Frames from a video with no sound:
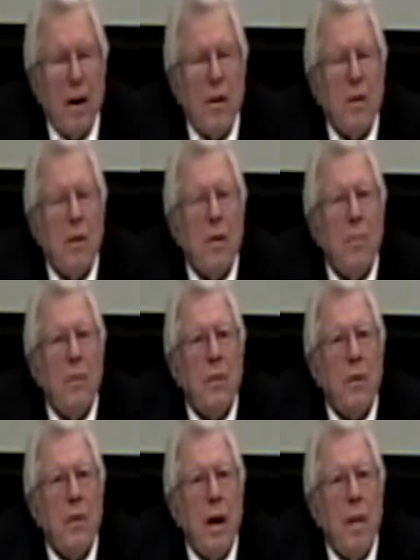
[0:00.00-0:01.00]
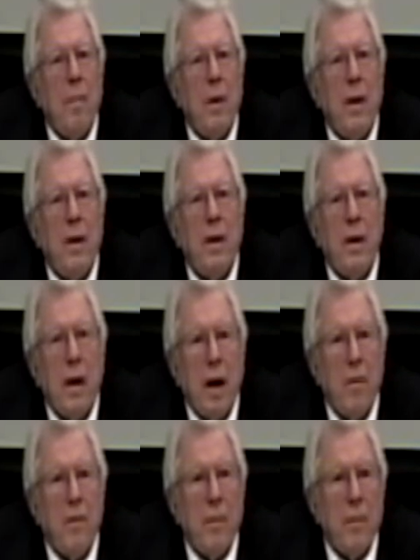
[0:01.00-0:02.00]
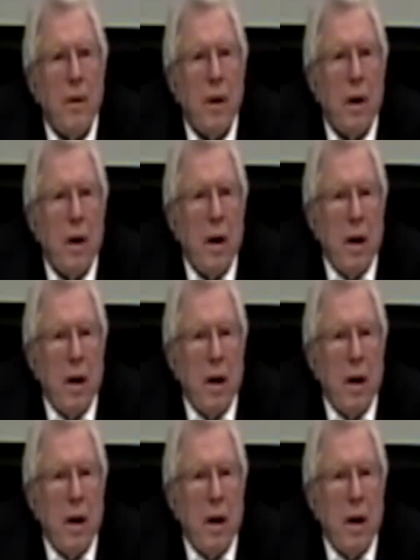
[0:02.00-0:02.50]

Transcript: I took him to them and he gave them the